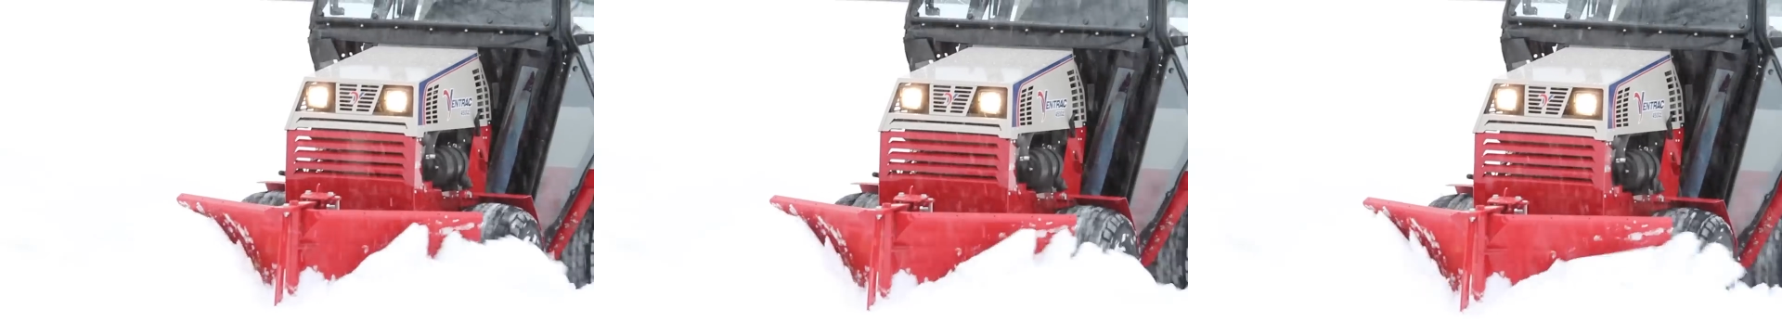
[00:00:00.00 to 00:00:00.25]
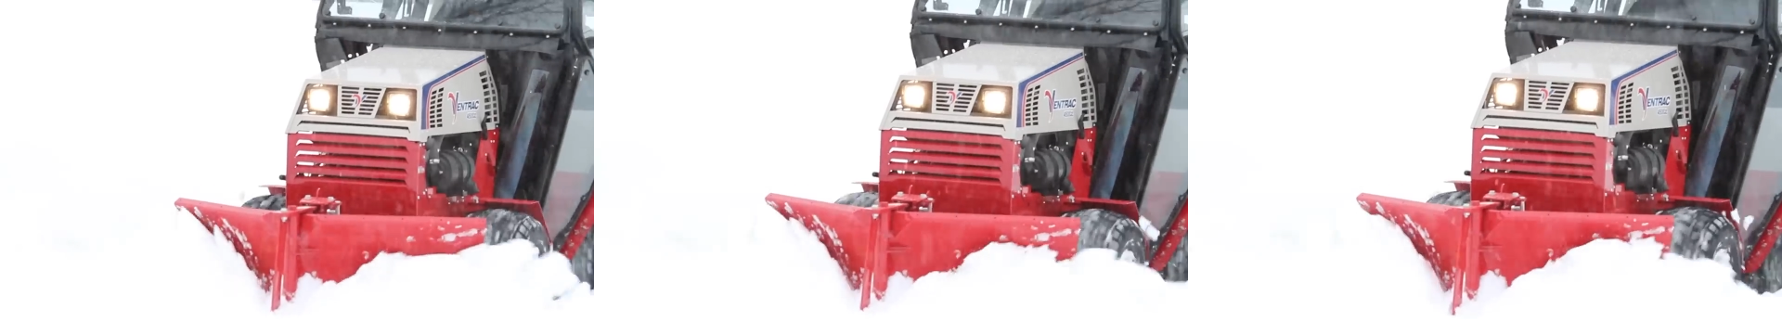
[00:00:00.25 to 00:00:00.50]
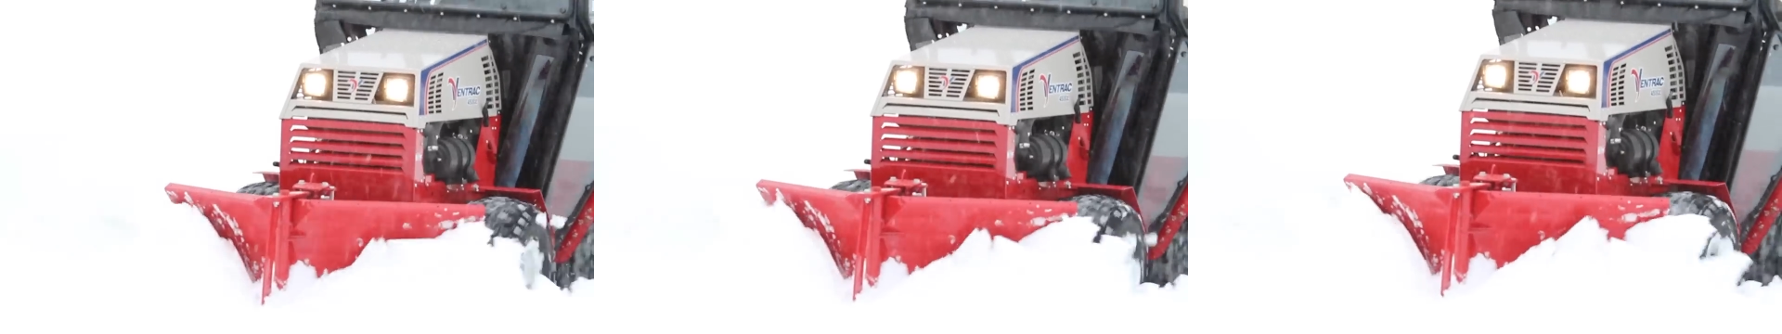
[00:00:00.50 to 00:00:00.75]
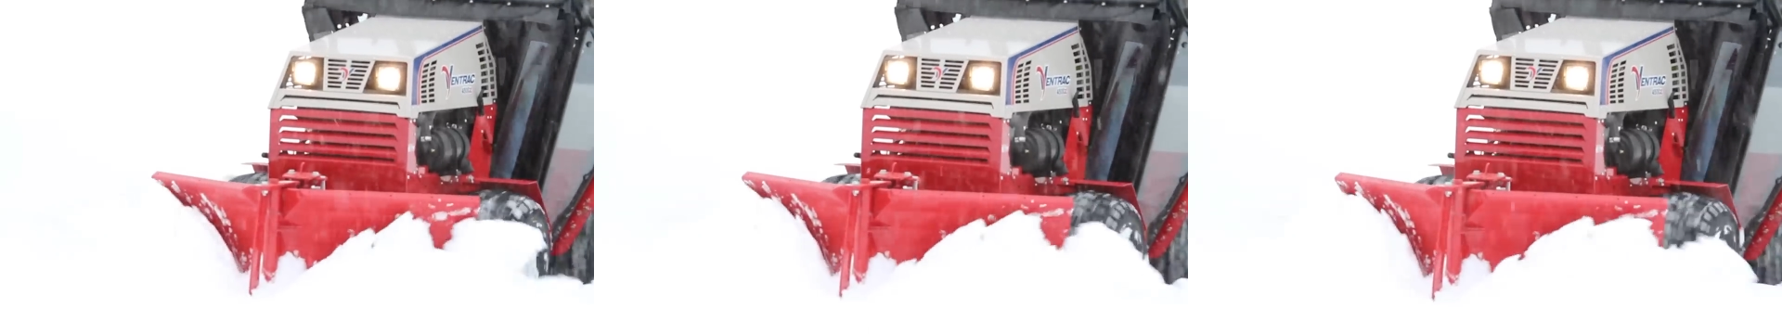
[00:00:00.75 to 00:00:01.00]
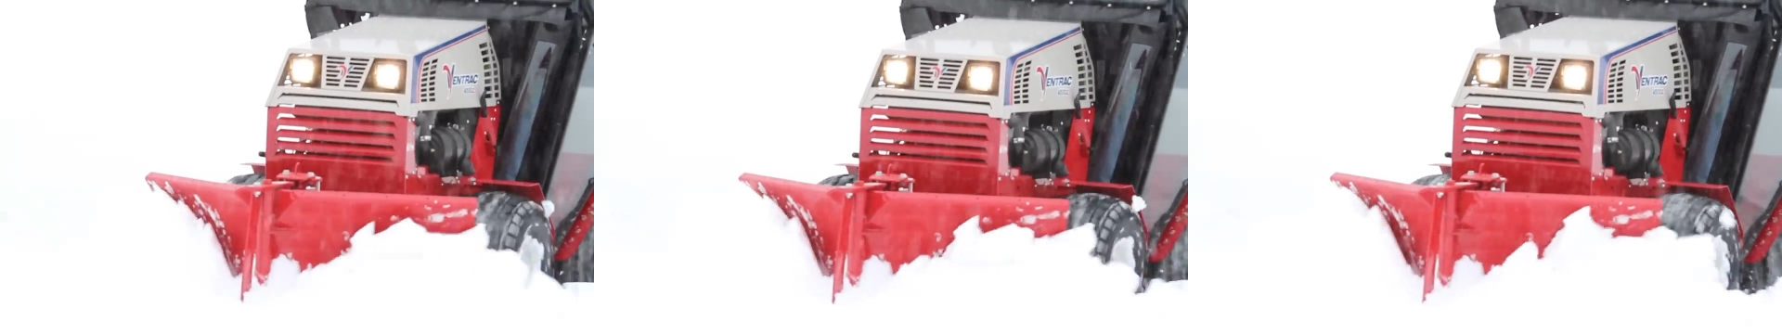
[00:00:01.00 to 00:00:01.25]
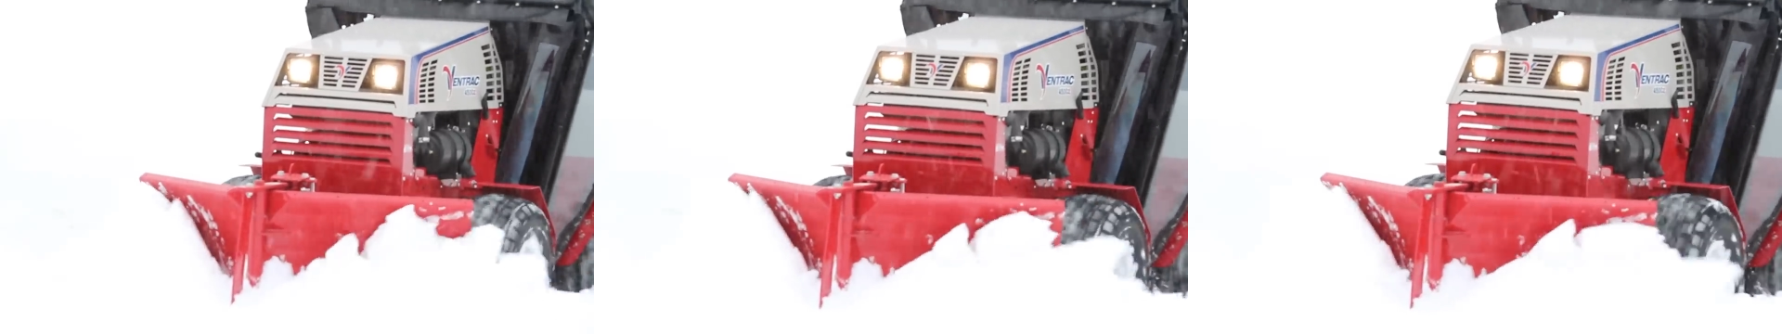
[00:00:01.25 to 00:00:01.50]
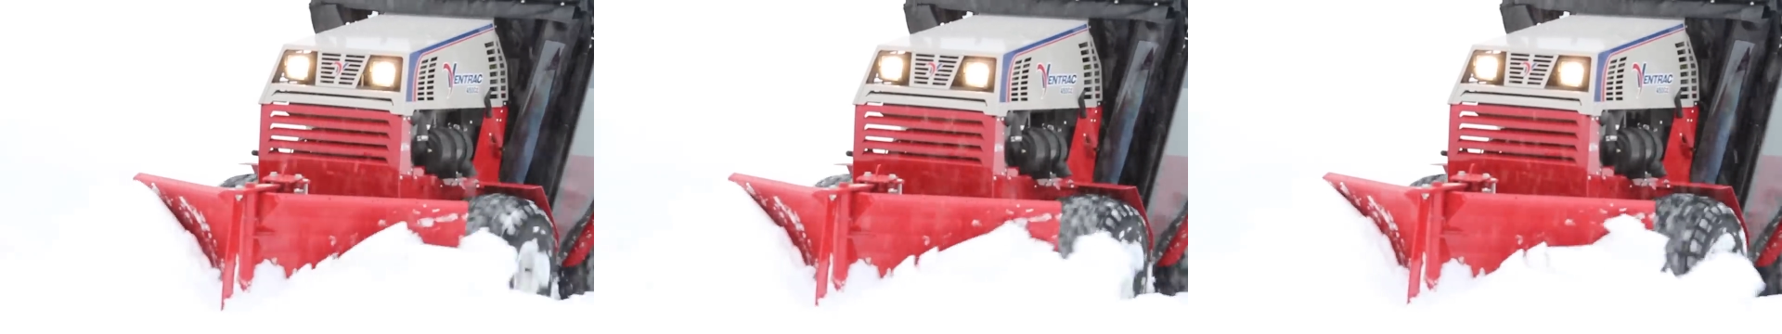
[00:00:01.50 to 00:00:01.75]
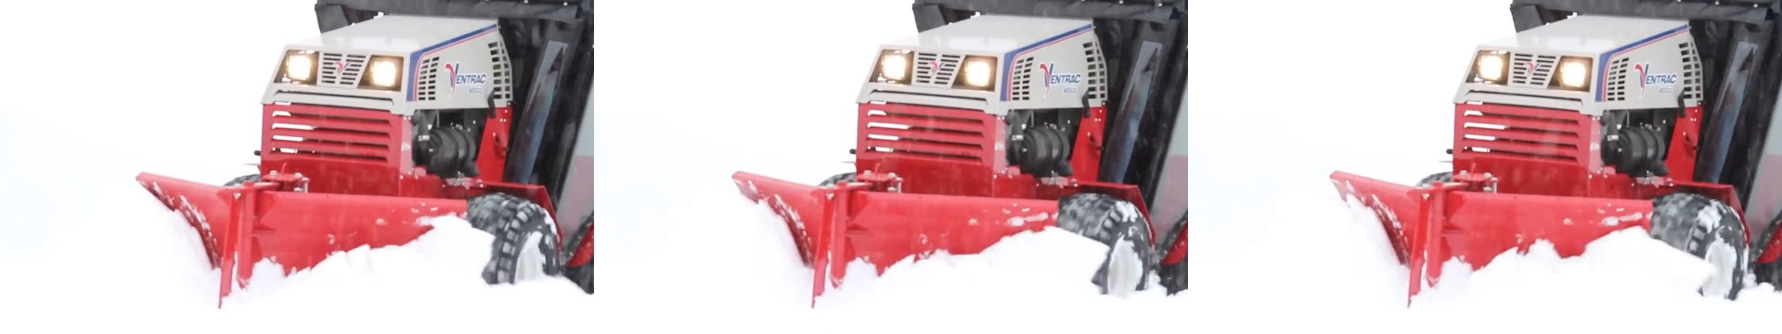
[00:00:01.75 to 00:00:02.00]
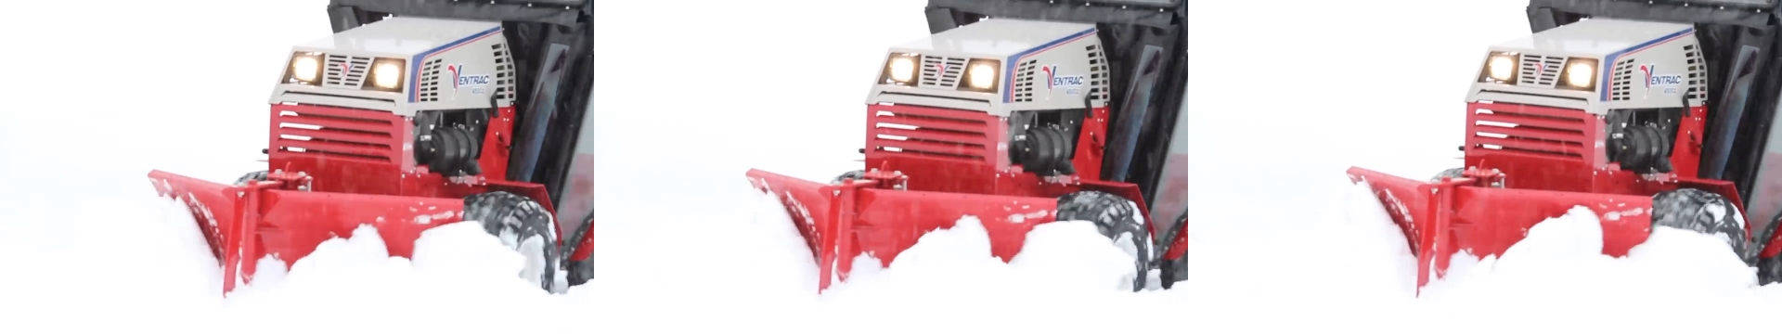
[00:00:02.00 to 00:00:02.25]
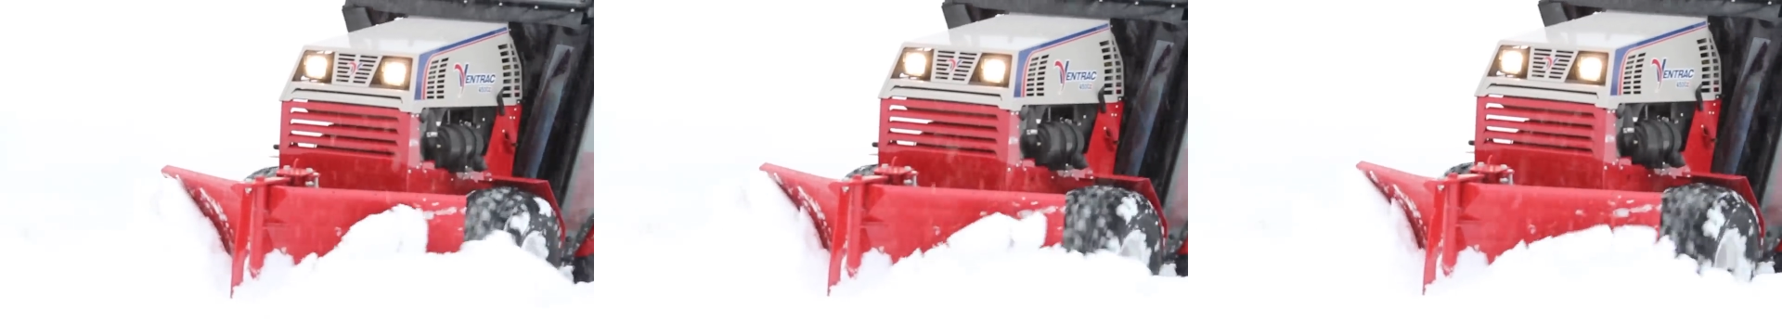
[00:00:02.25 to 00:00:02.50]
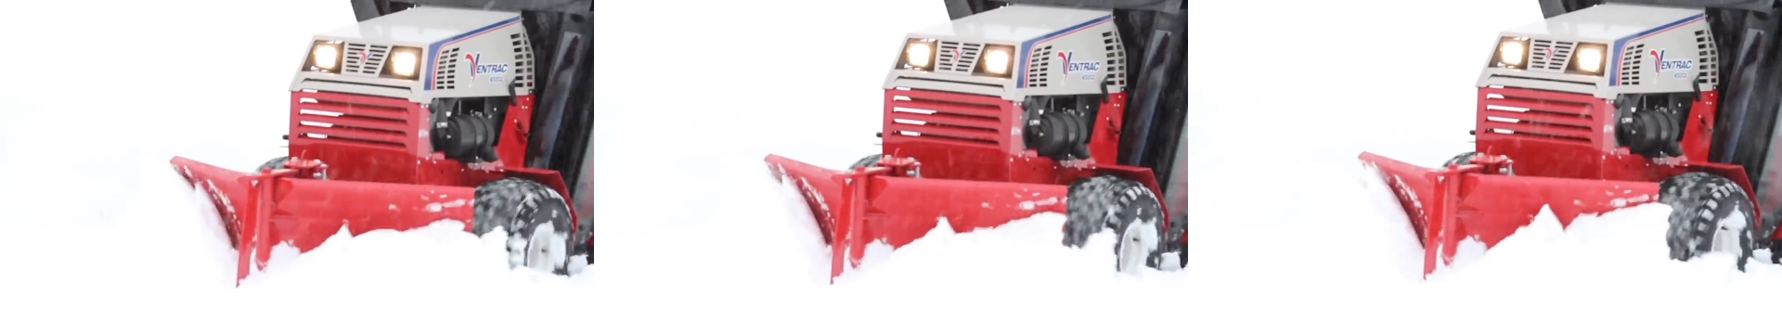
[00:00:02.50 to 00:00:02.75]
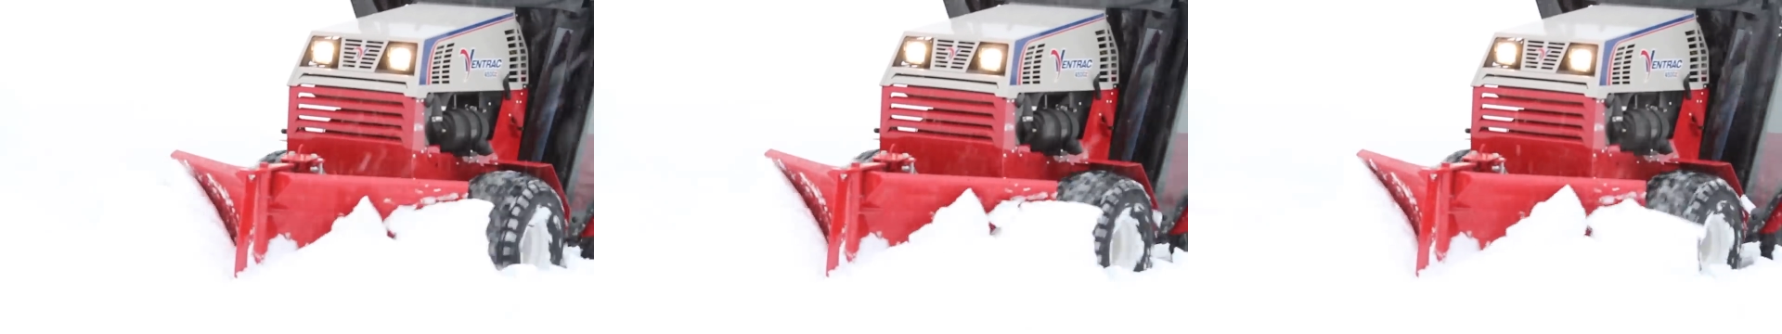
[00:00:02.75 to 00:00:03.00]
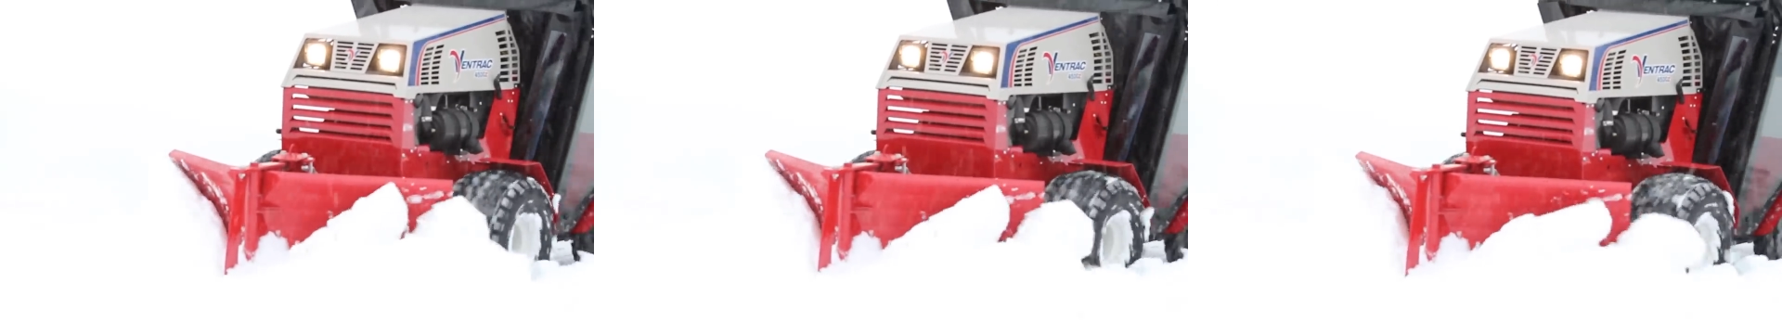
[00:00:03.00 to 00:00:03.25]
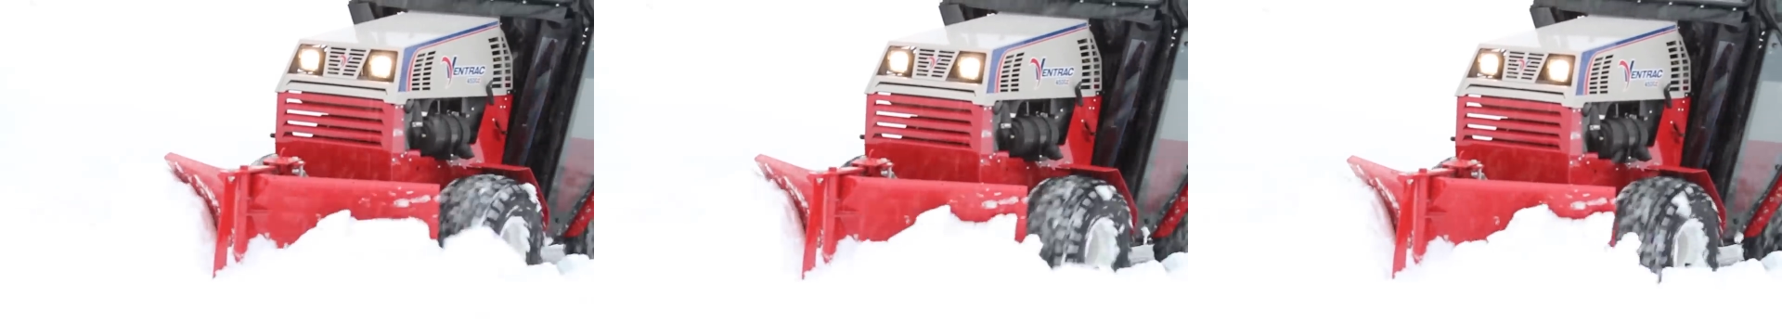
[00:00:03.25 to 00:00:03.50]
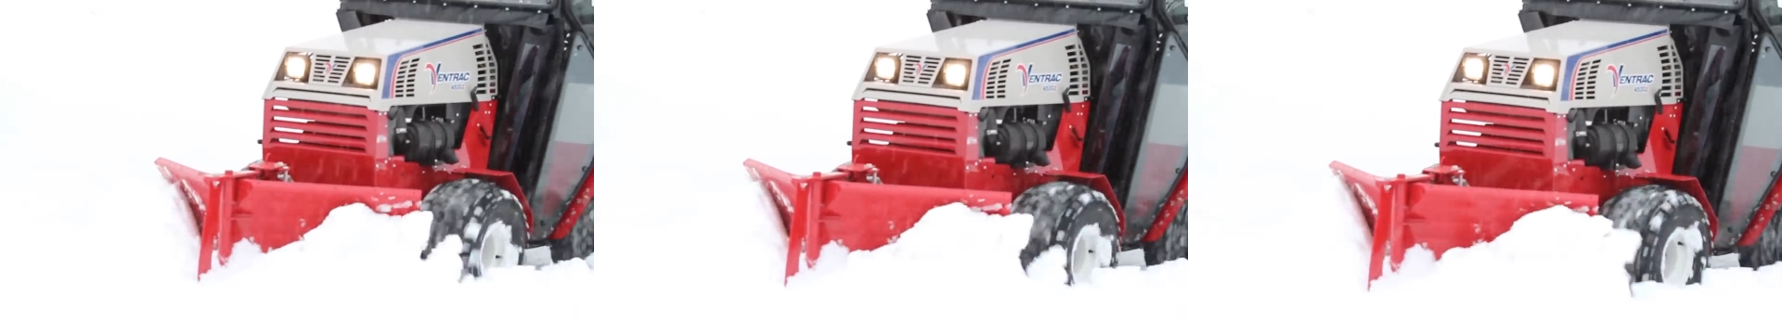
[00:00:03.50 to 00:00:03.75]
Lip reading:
[unreadable: no face in view]